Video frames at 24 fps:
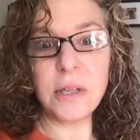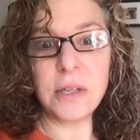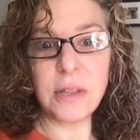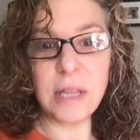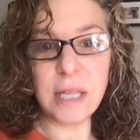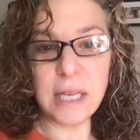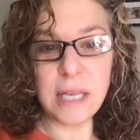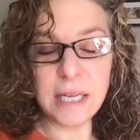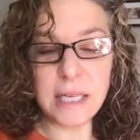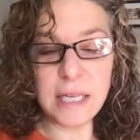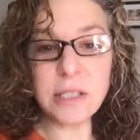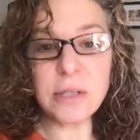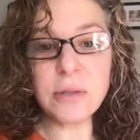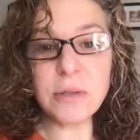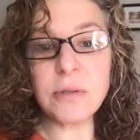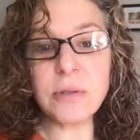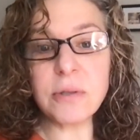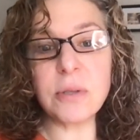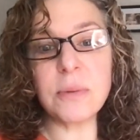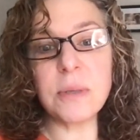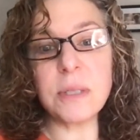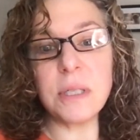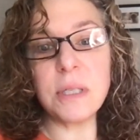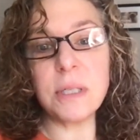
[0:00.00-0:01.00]
They don't
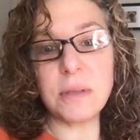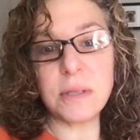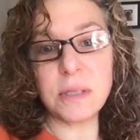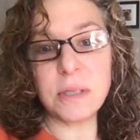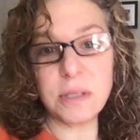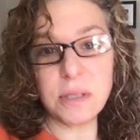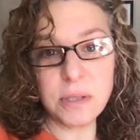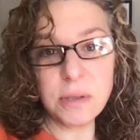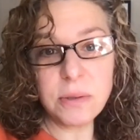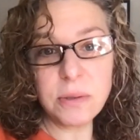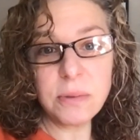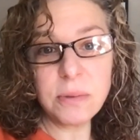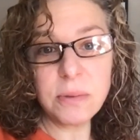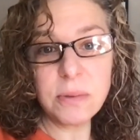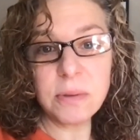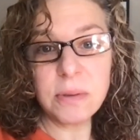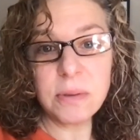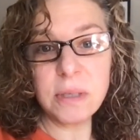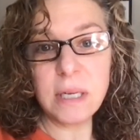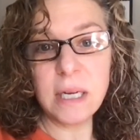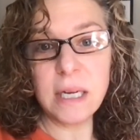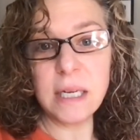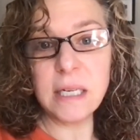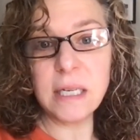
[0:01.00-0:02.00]
know what you can do.
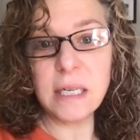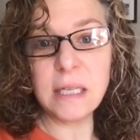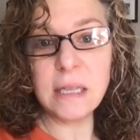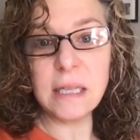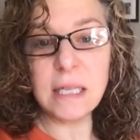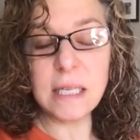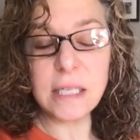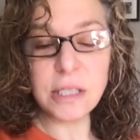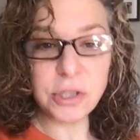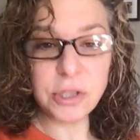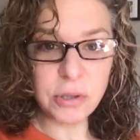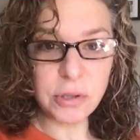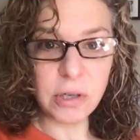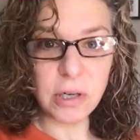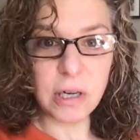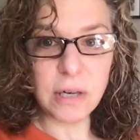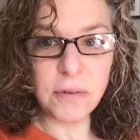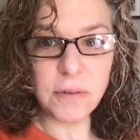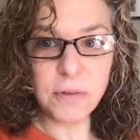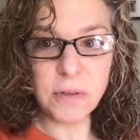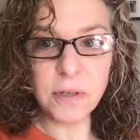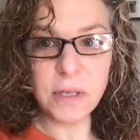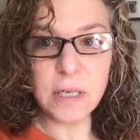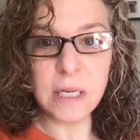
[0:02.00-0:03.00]
And unless your
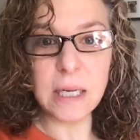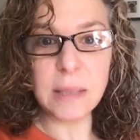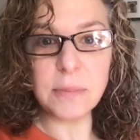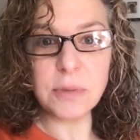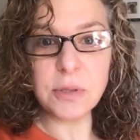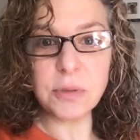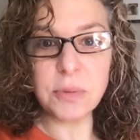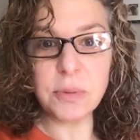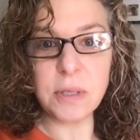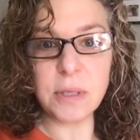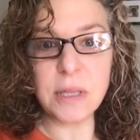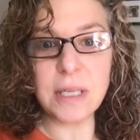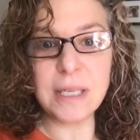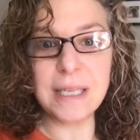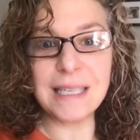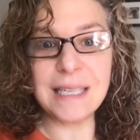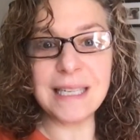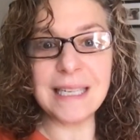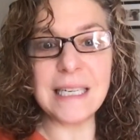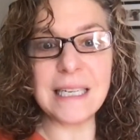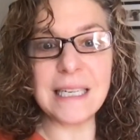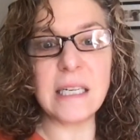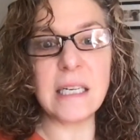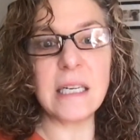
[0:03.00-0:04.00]
offer comes with,
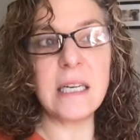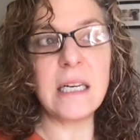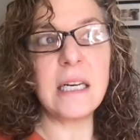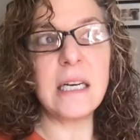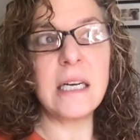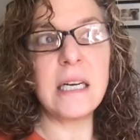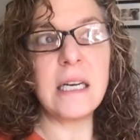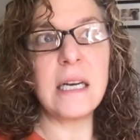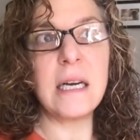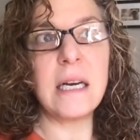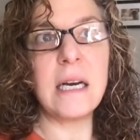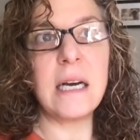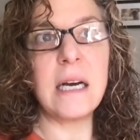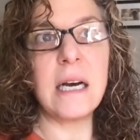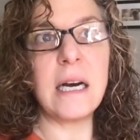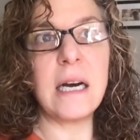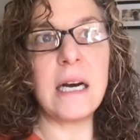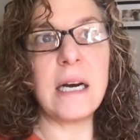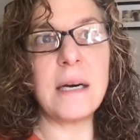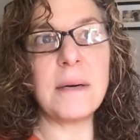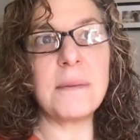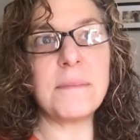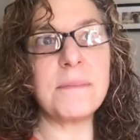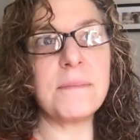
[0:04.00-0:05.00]
like,
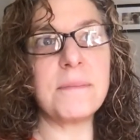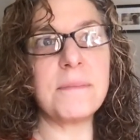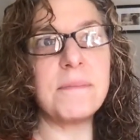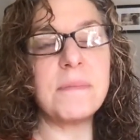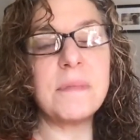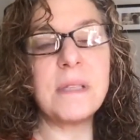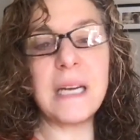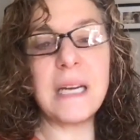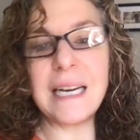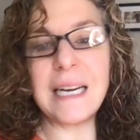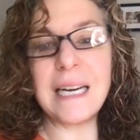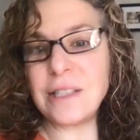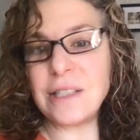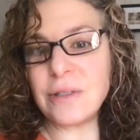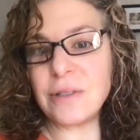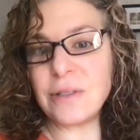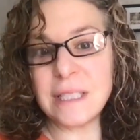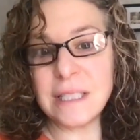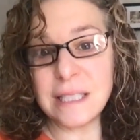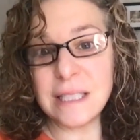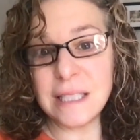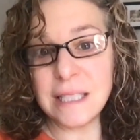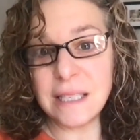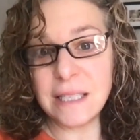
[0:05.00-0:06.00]
um, I don't like
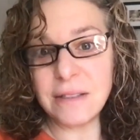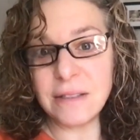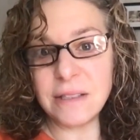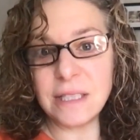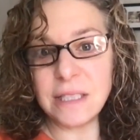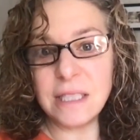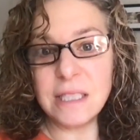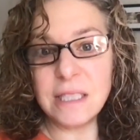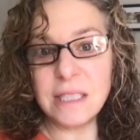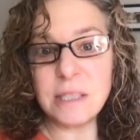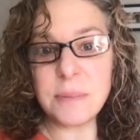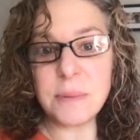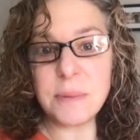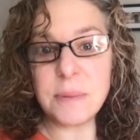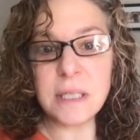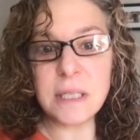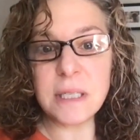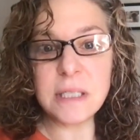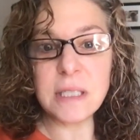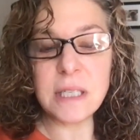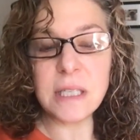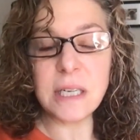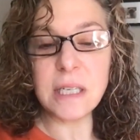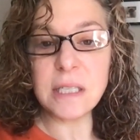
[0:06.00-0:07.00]
to say guarantees
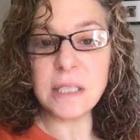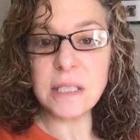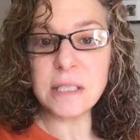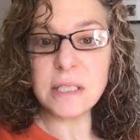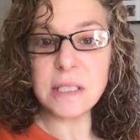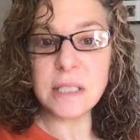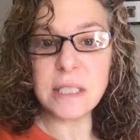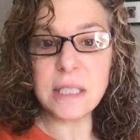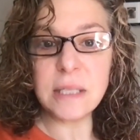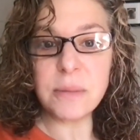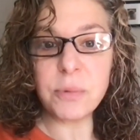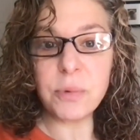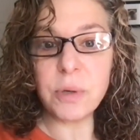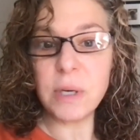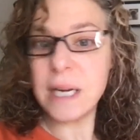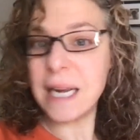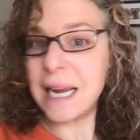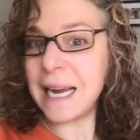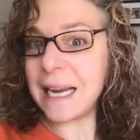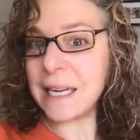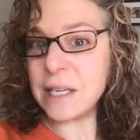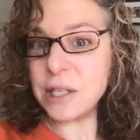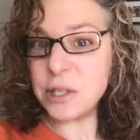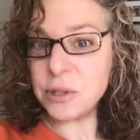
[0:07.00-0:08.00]
because honestly, what
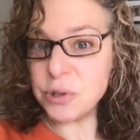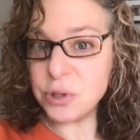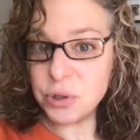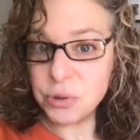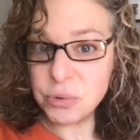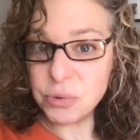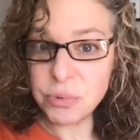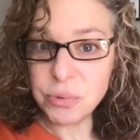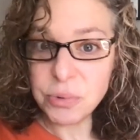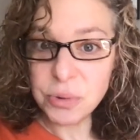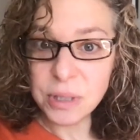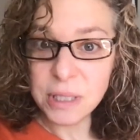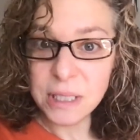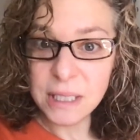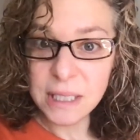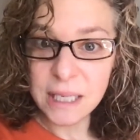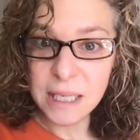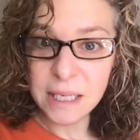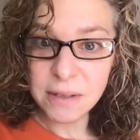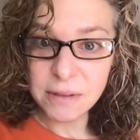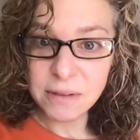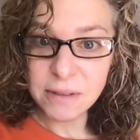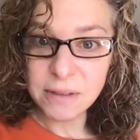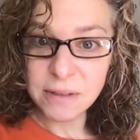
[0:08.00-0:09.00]
can you truly
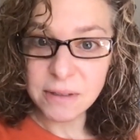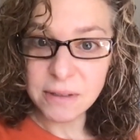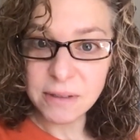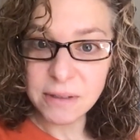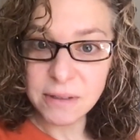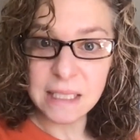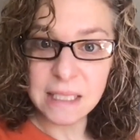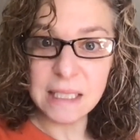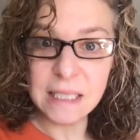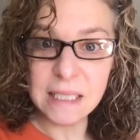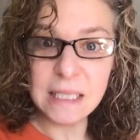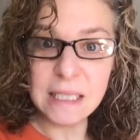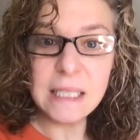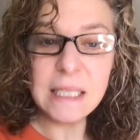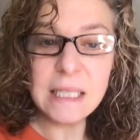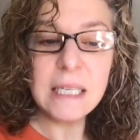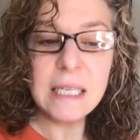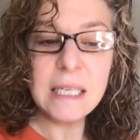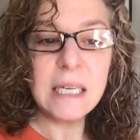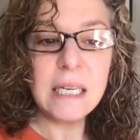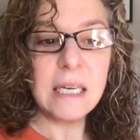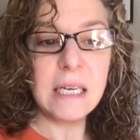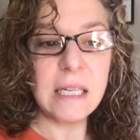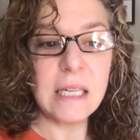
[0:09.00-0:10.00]
guarantee?
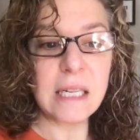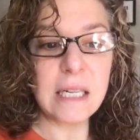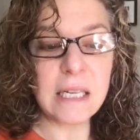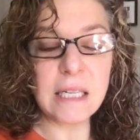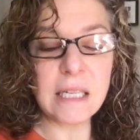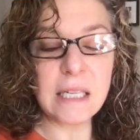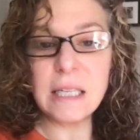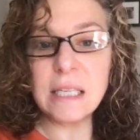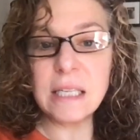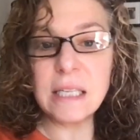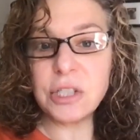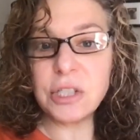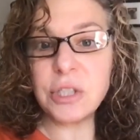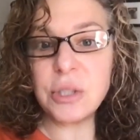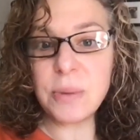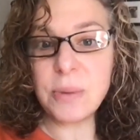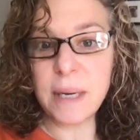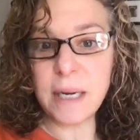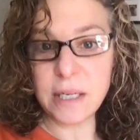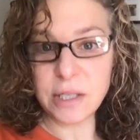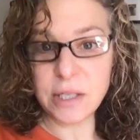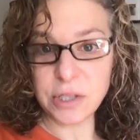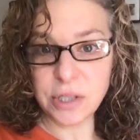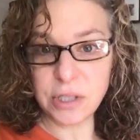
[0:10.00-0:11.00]
Like, unless you
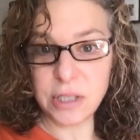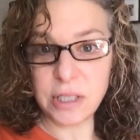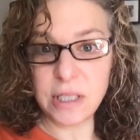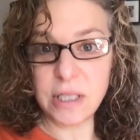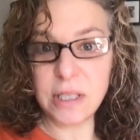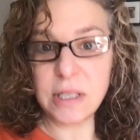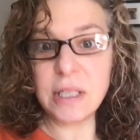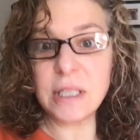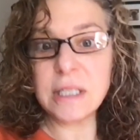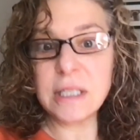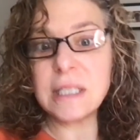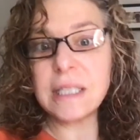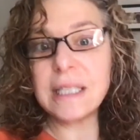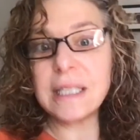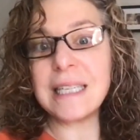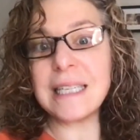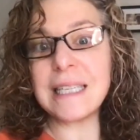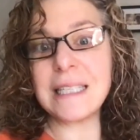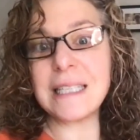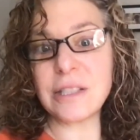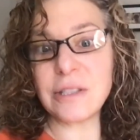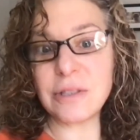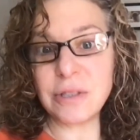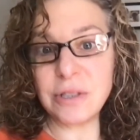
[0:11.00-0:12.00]
actually, unless the
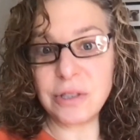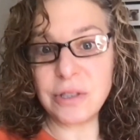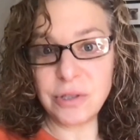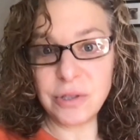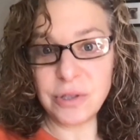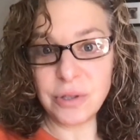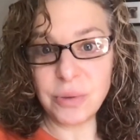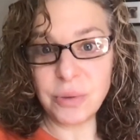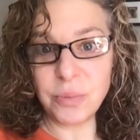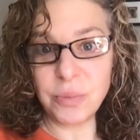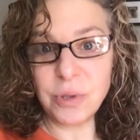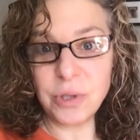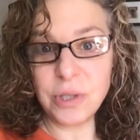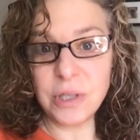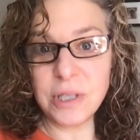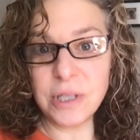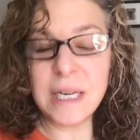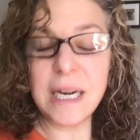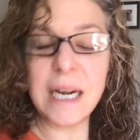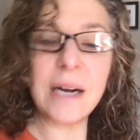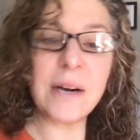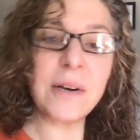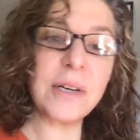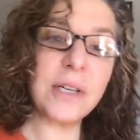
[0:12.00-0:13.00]
client's going to do the work,
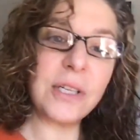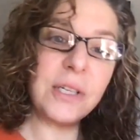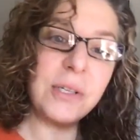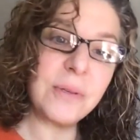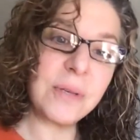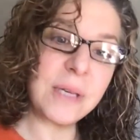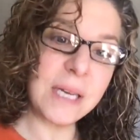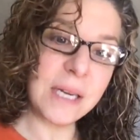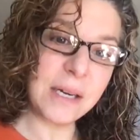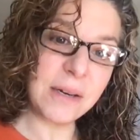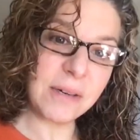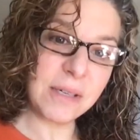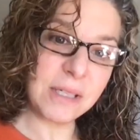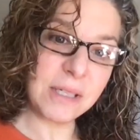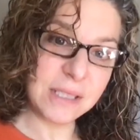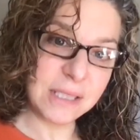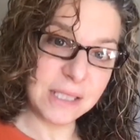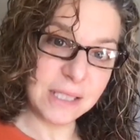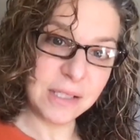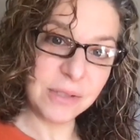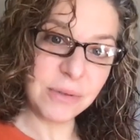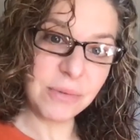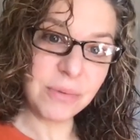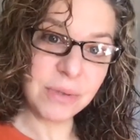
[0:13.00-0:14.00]
how can you
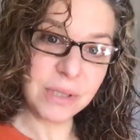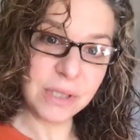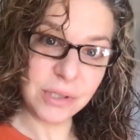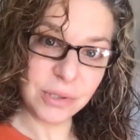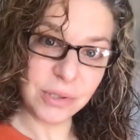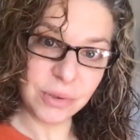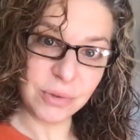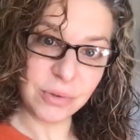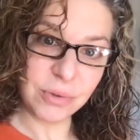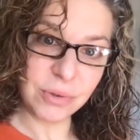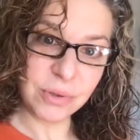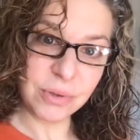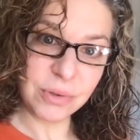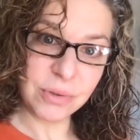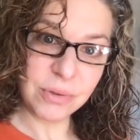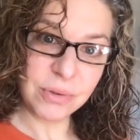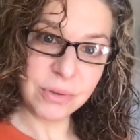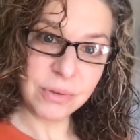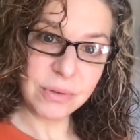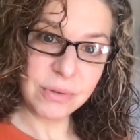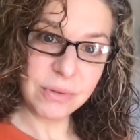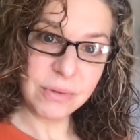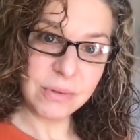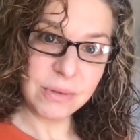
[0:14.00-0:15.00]
guarantee a result?
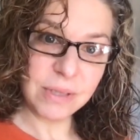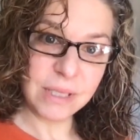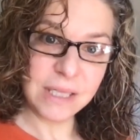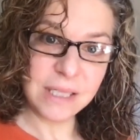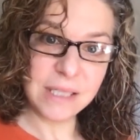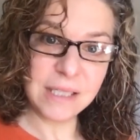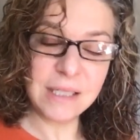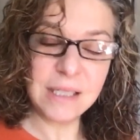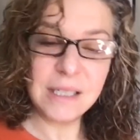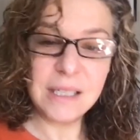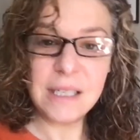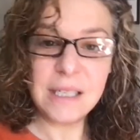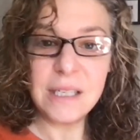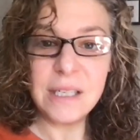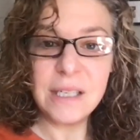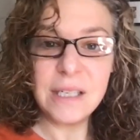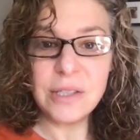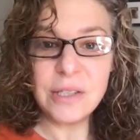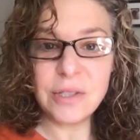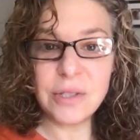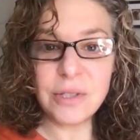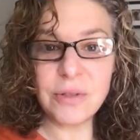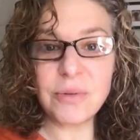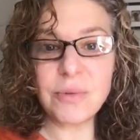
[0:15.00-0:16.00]
Right?
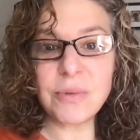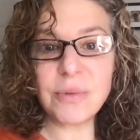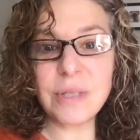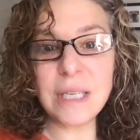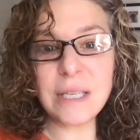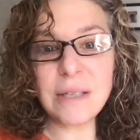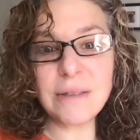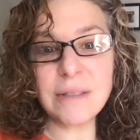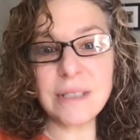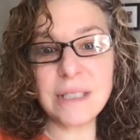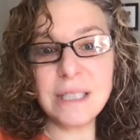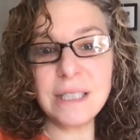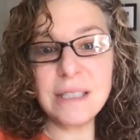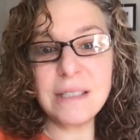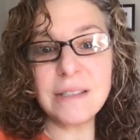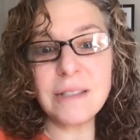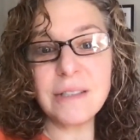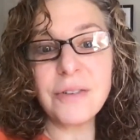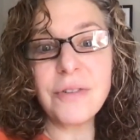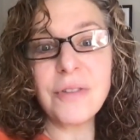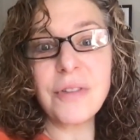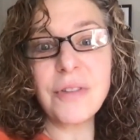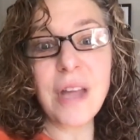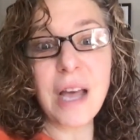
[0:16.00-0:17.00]
So the guarantee is
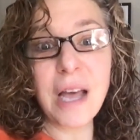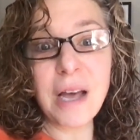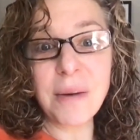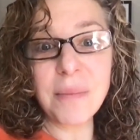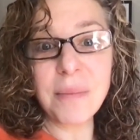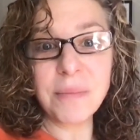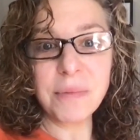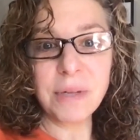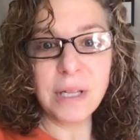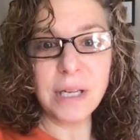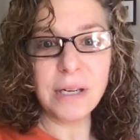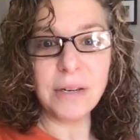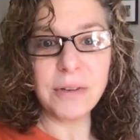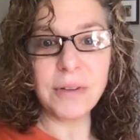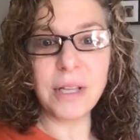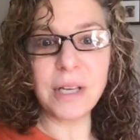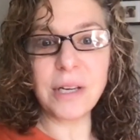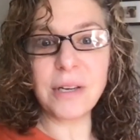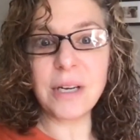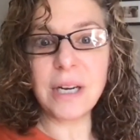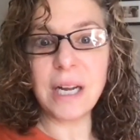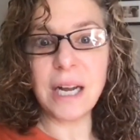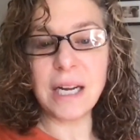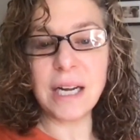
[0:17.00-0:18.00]
on them. Like, are they
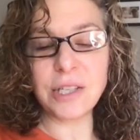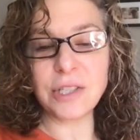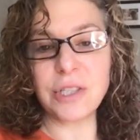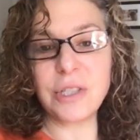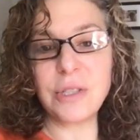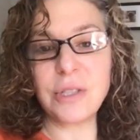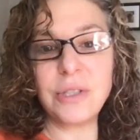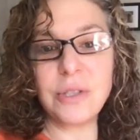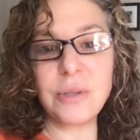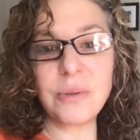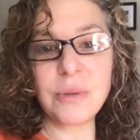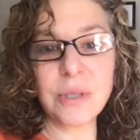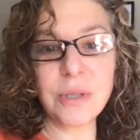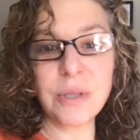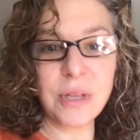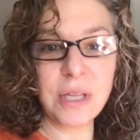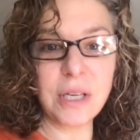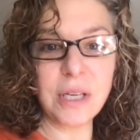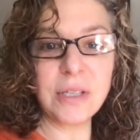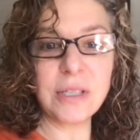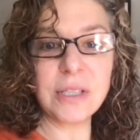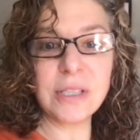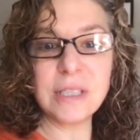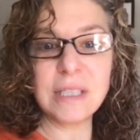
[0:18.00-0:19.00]
going to actually do it? Are they
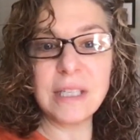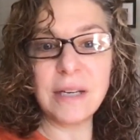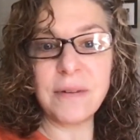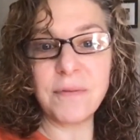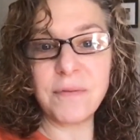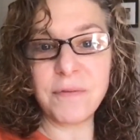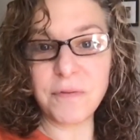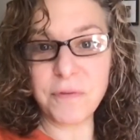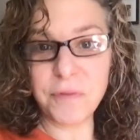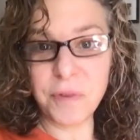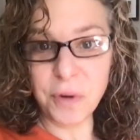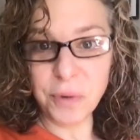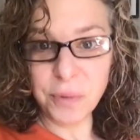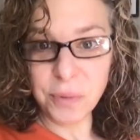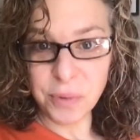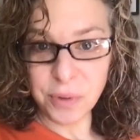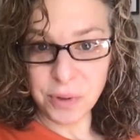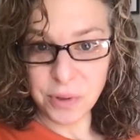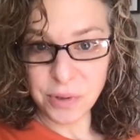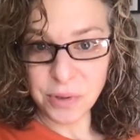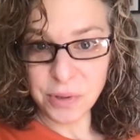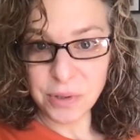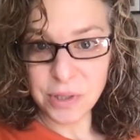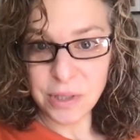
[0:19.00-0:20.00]
going to step
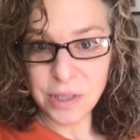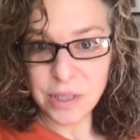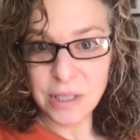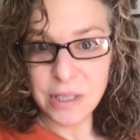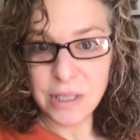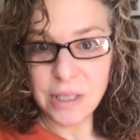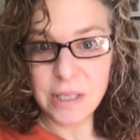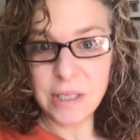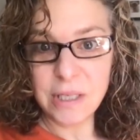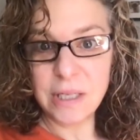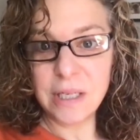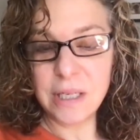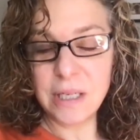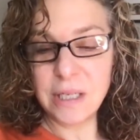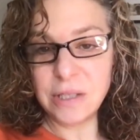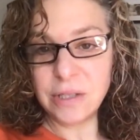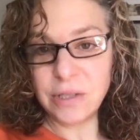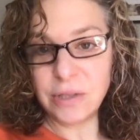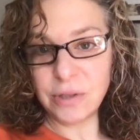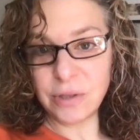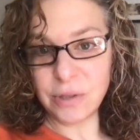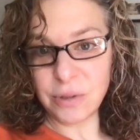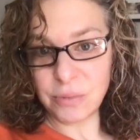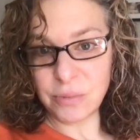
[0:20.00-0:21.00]
forward and
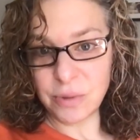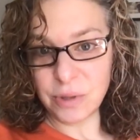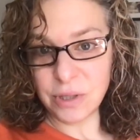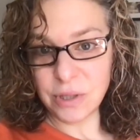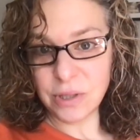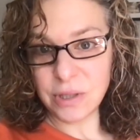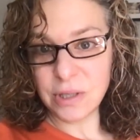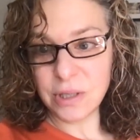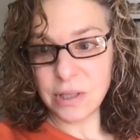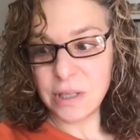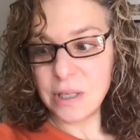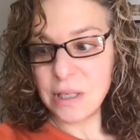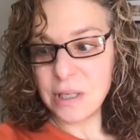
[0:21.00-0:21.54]
do the work?